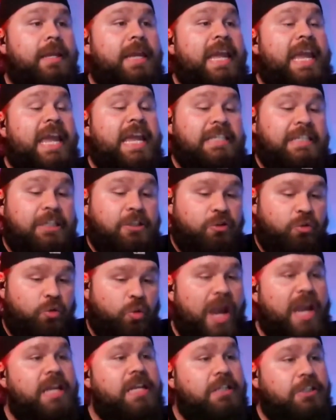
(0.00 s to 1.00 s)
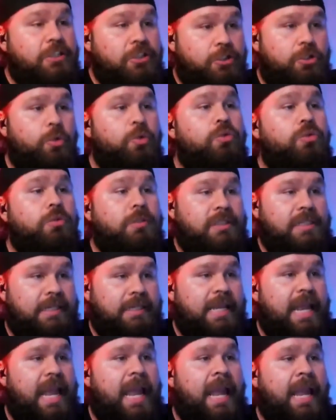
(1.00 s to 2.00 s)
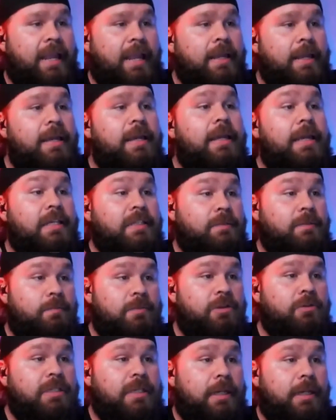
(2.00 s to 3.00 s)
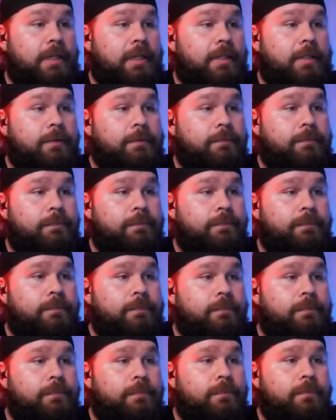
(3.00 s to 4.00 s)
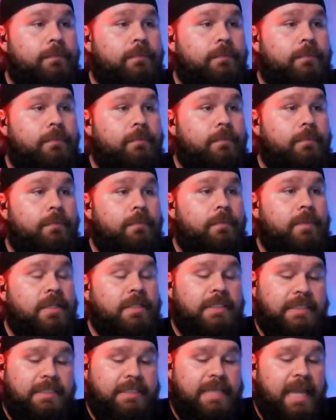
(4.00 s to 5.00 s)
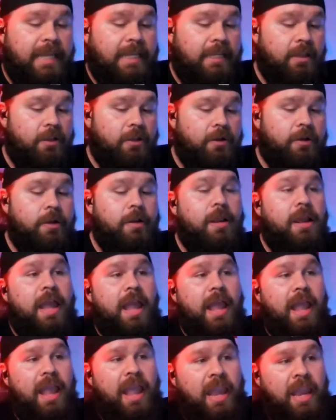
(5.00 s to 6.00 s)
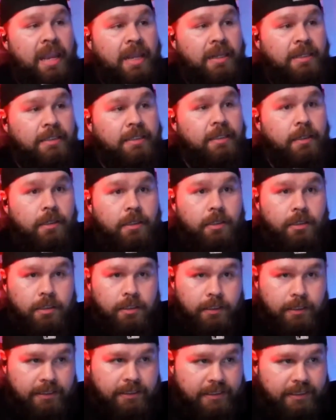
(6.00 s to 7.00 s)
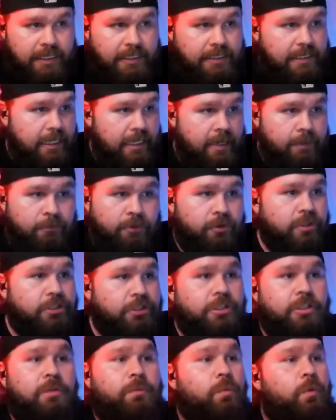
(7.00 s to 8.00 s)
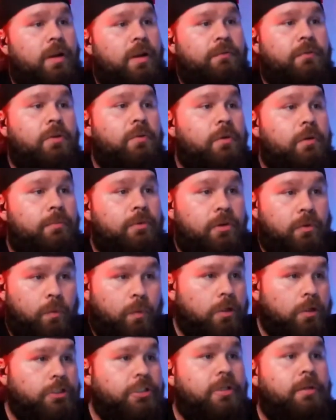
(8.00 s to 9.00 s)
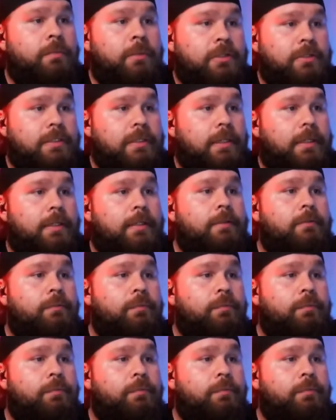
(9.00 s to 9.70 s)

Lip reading: His greatest tool today is music. Secular and CCM, Christian, whatever you want to put it, worship music.